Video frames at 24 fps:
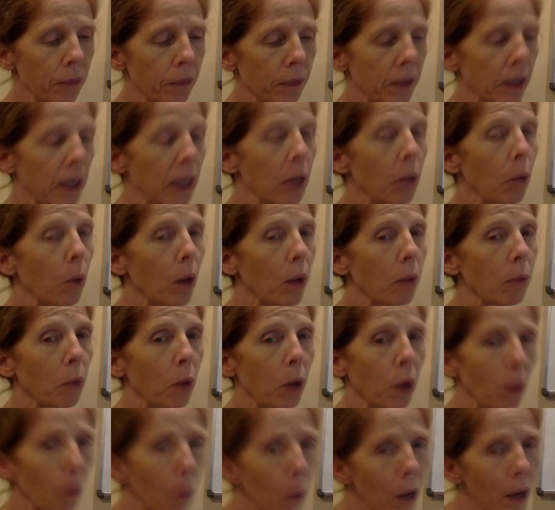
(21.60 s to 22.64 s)

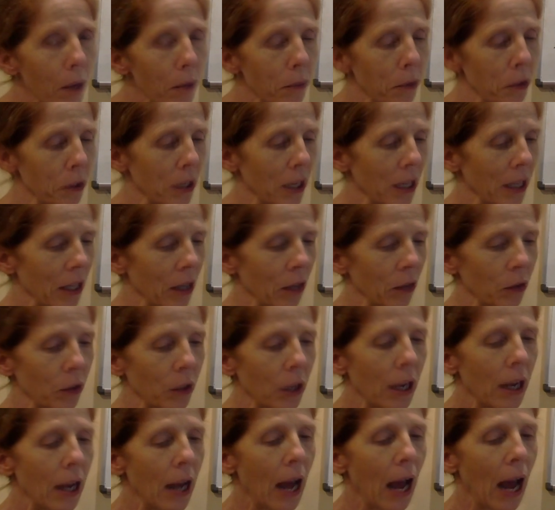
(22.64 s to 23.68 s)
91.1% yield,
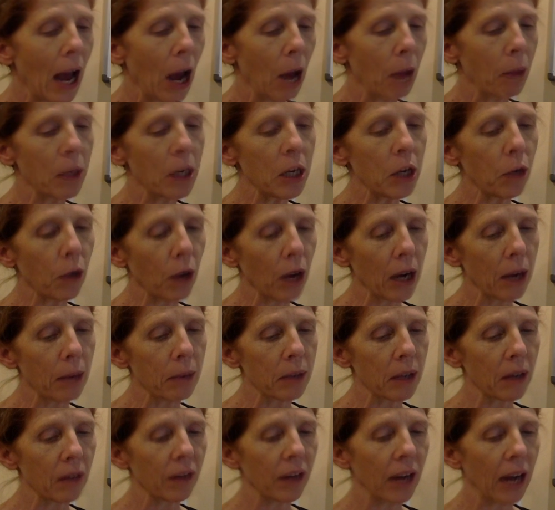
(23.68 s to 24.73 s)
how many grams
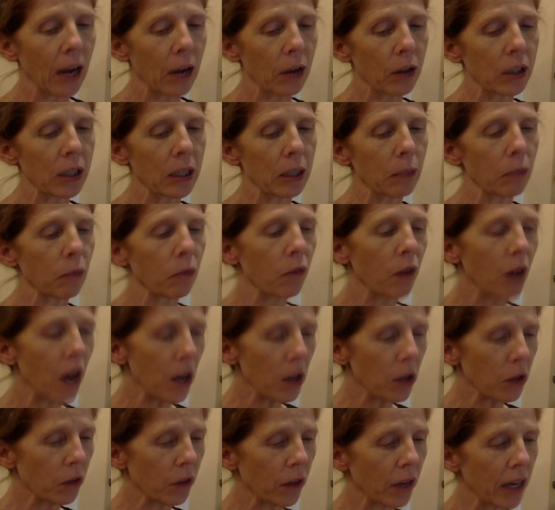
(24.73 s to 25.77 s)
of calcium
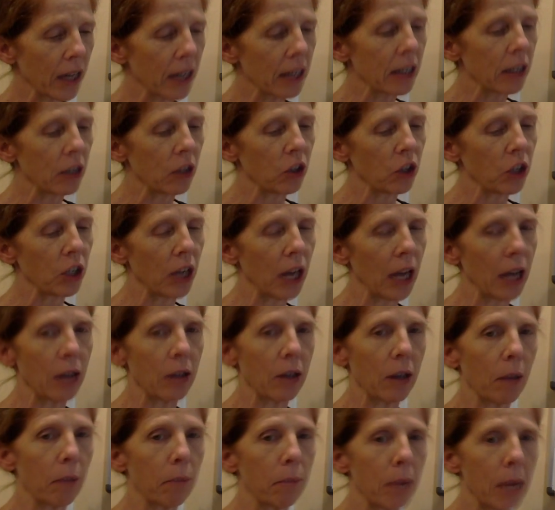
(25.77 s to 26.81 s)
phosphate did she end
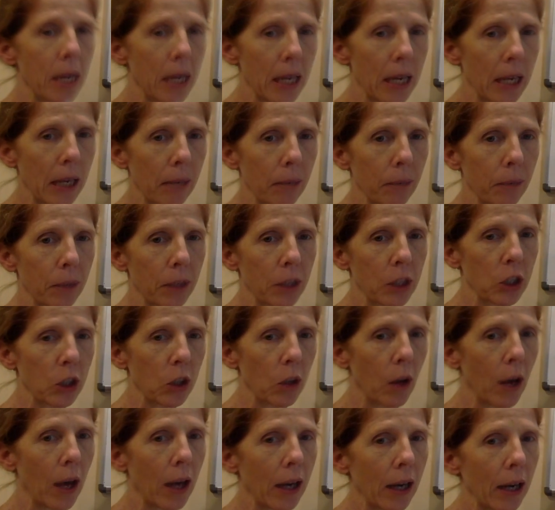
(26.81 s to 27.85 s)
up making? Let's go
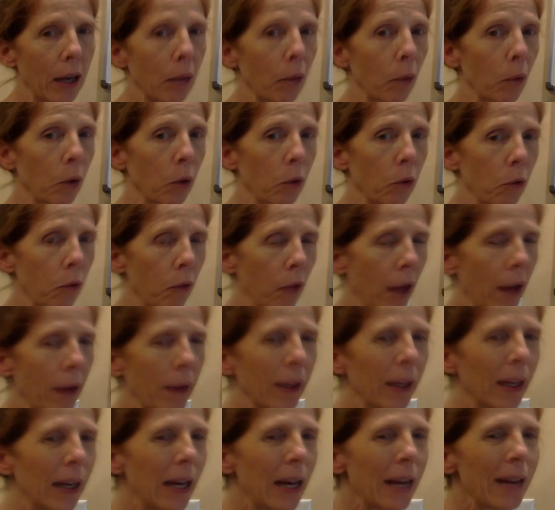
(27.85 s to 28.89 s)
ahead and work through that.
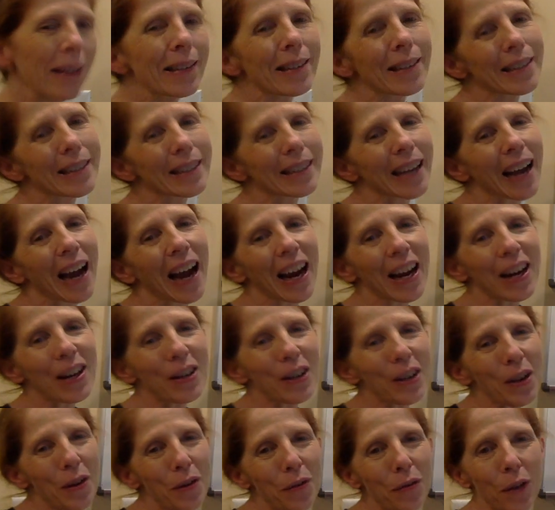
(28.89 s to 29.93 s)
This is kind
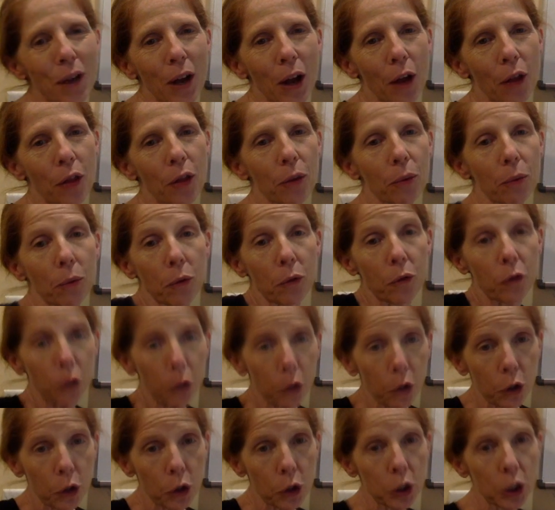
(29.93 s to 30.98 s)
of the
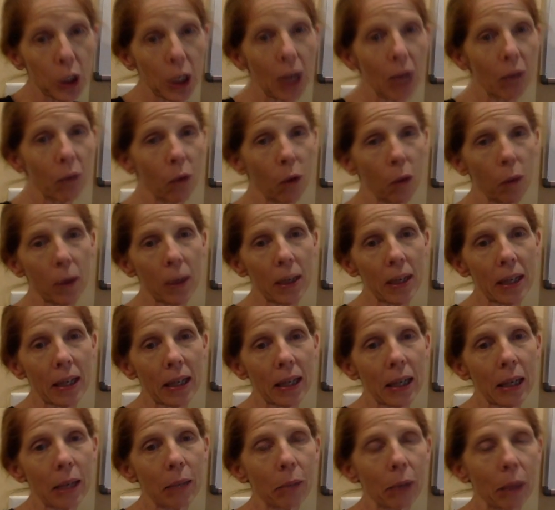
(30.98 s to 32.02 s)
reverse of what we
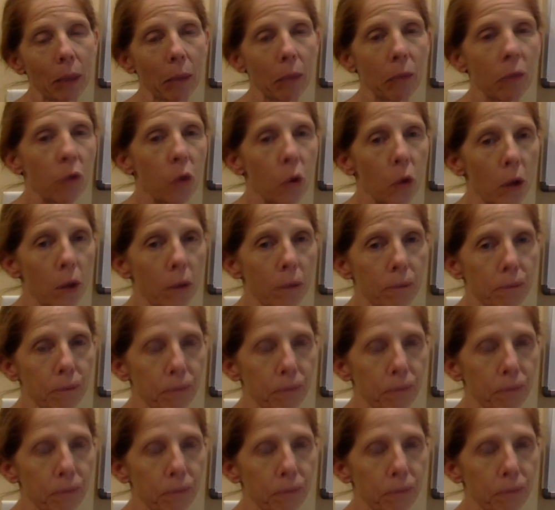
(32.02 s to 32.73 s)
did in problem 4.